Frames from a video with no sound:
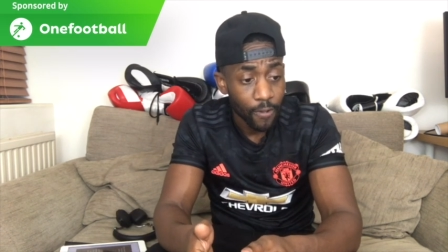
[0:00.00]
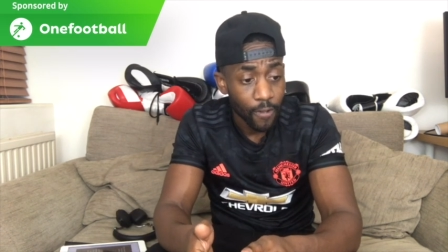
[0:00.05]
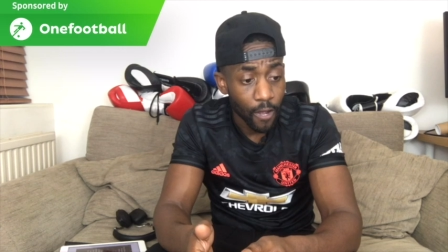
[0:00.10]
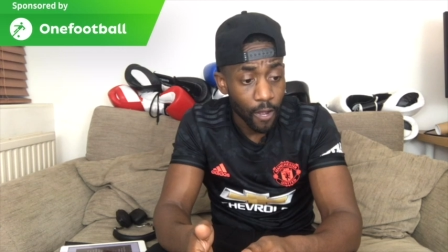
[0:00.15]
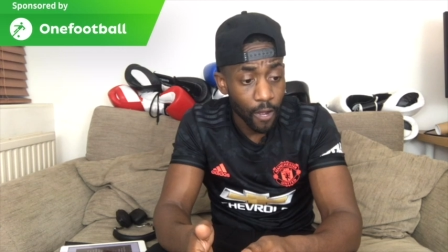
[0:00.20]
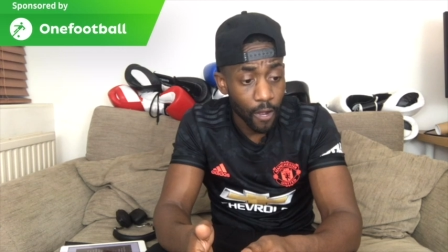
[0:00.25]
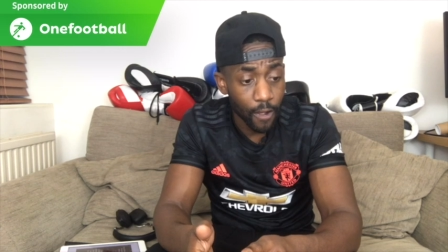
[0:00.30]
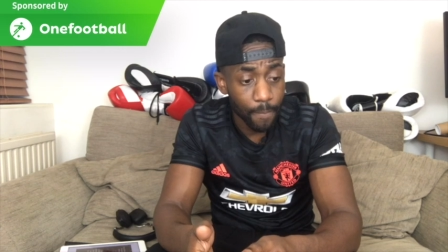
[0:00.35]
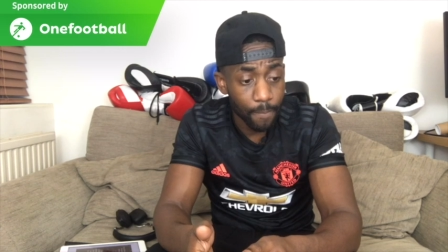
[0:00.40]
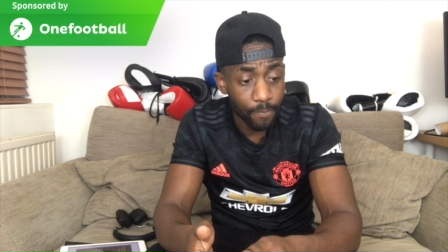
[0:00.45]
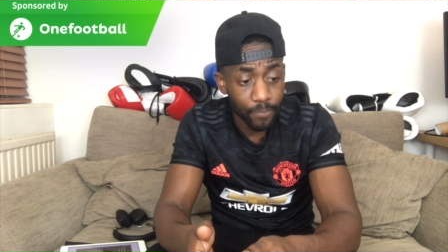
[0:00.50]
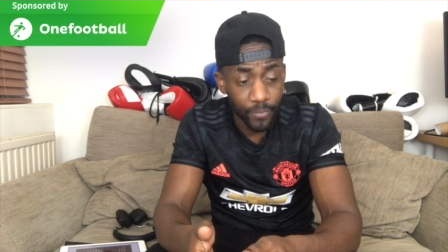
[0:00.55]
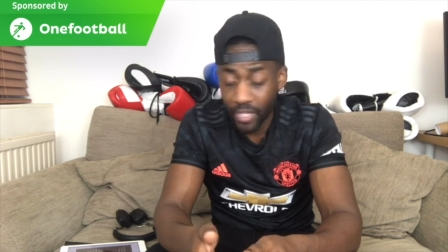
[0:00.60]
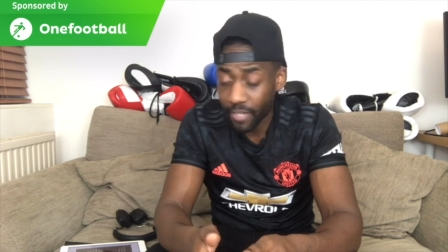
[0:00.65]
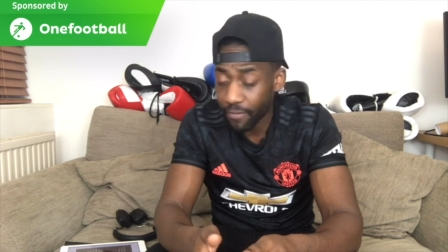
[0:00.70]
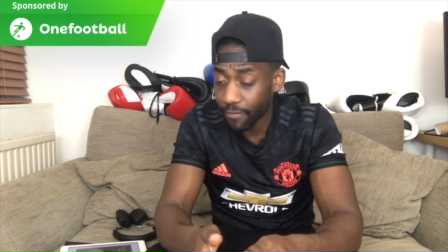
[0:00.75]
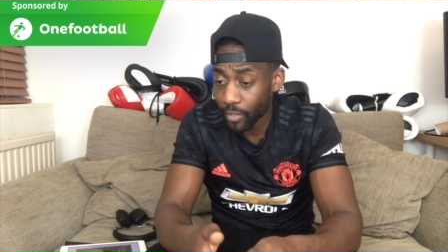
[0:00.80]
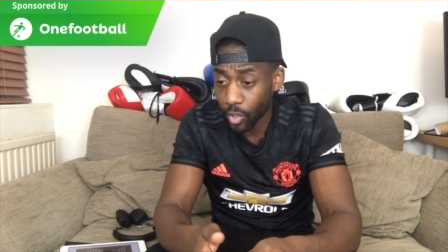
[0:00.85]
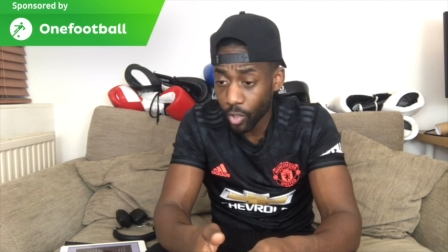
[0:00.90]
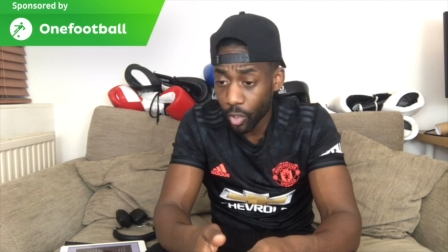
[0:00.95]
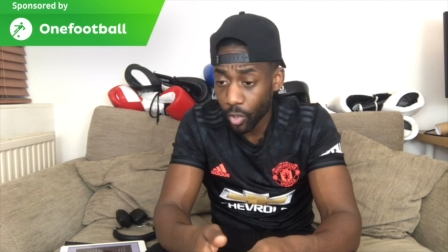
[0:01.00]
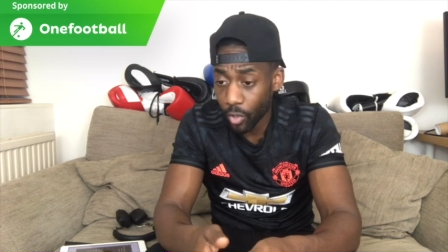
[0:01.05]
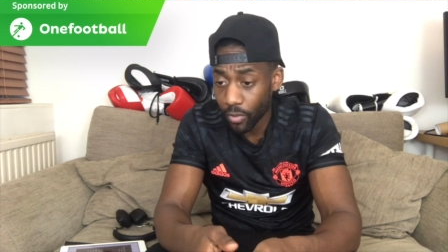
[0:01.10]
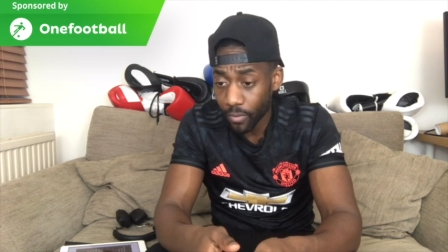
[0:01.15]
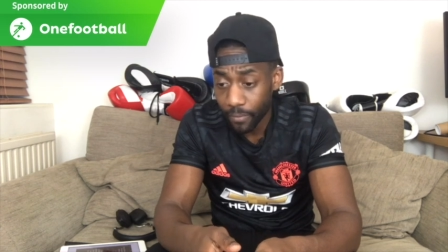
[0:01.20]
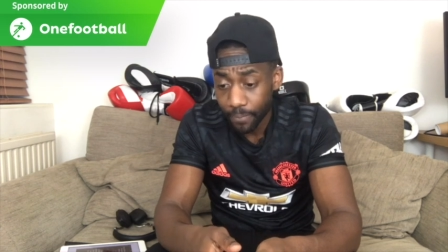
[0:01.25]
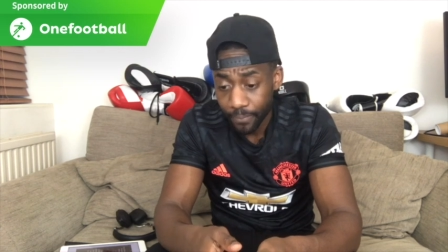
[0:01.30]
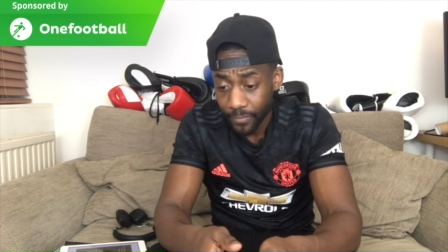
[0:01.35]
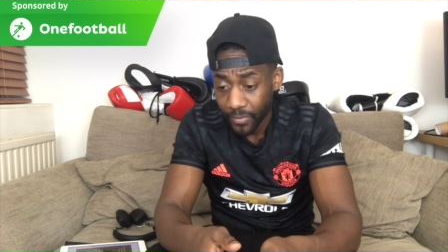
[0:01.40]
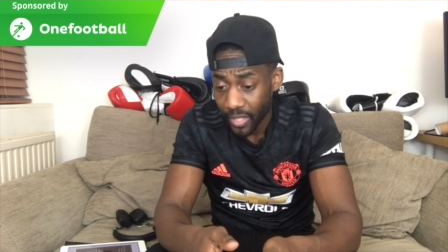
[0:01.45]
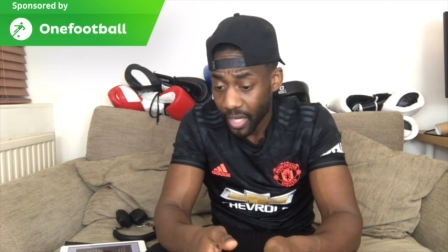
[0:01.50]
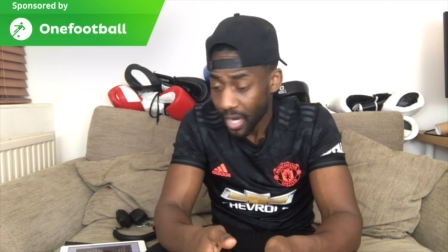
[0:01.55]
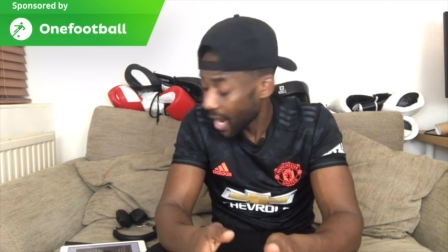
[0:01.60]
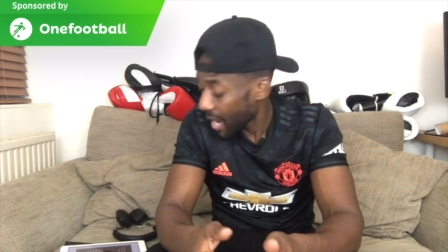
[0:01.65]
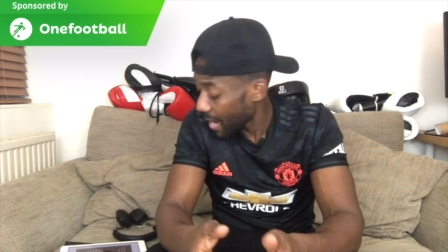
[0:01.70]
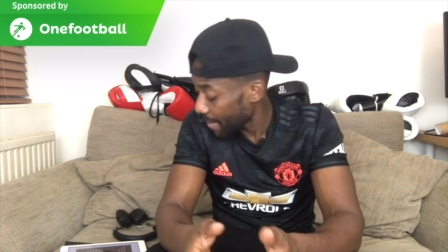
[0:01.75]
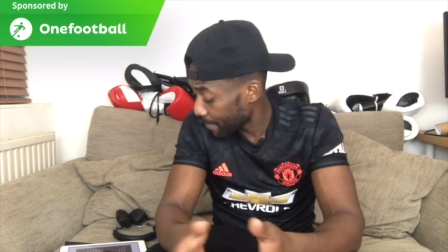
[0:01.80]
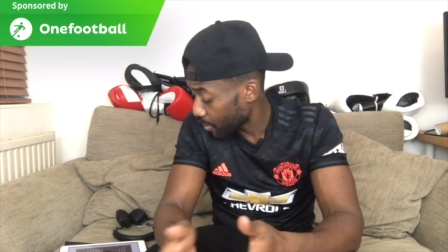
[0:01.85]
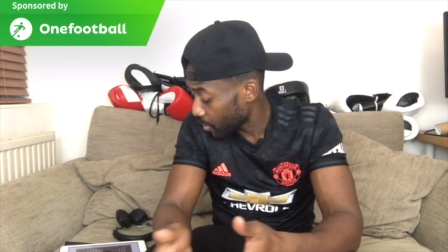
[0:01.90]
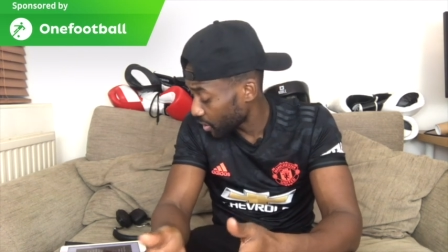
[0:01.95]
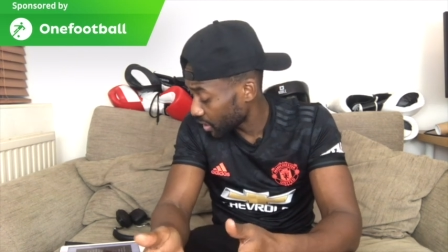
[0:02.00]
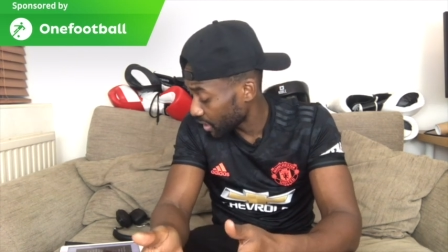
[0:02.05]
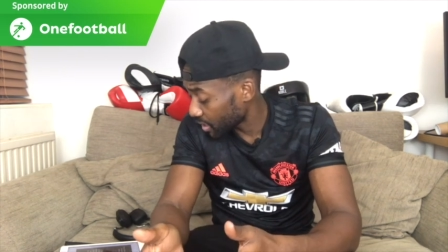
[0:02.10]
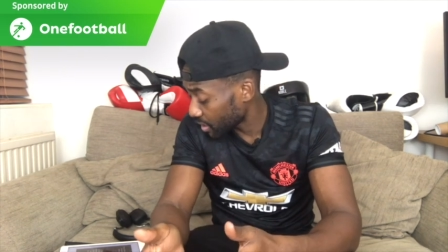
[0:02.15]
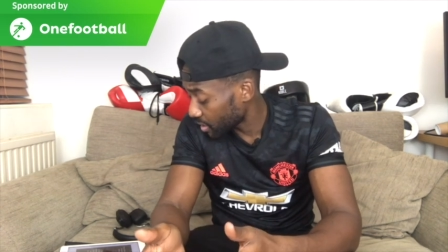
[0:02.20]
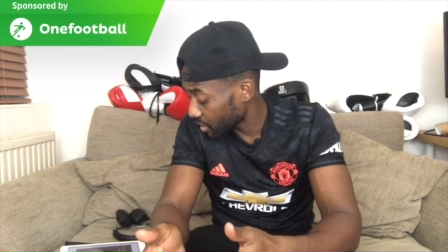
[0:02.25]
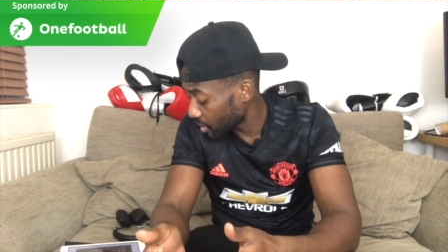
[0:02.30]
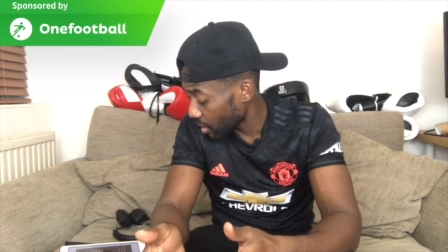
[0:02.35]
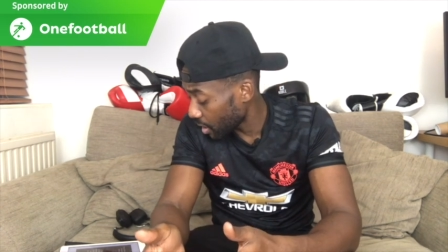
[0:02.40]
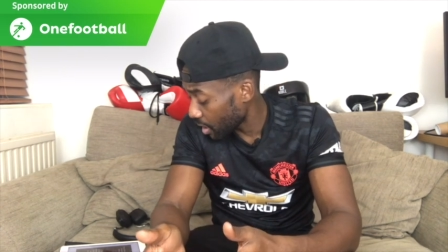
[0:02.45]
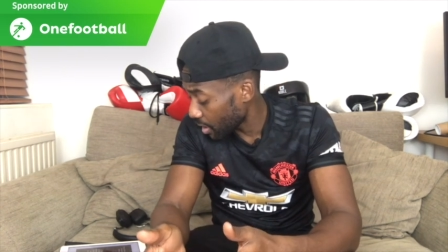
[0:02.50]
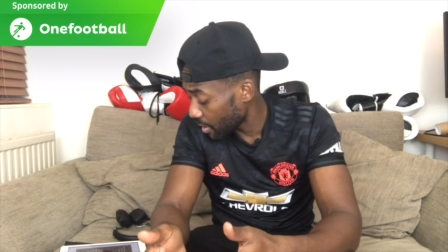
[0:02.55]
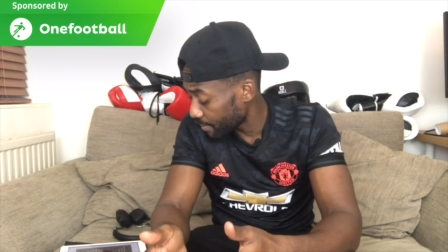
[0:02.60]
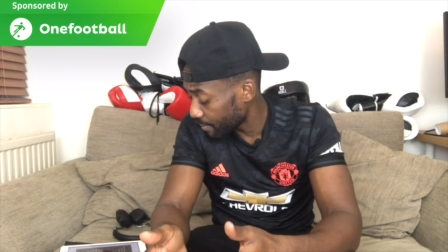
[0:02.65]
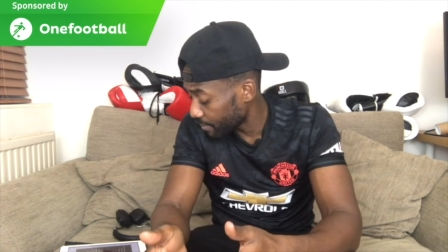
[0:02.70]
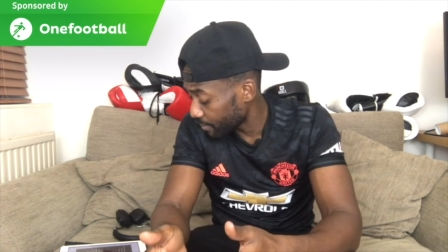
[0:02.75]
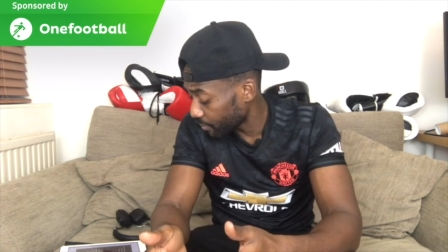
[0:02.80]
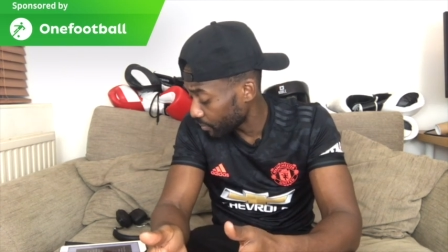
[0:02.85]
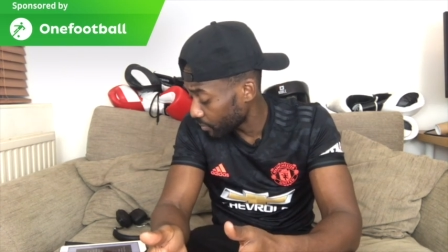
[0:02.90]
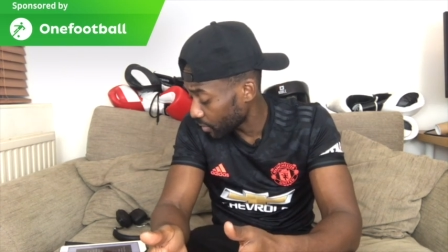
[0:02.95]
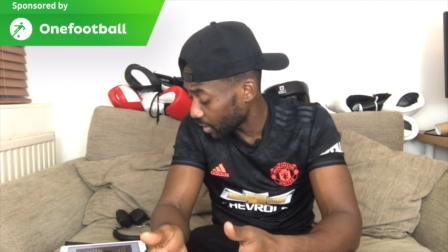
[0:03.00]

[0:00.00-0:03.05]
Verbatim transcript: Um, even though I put this um,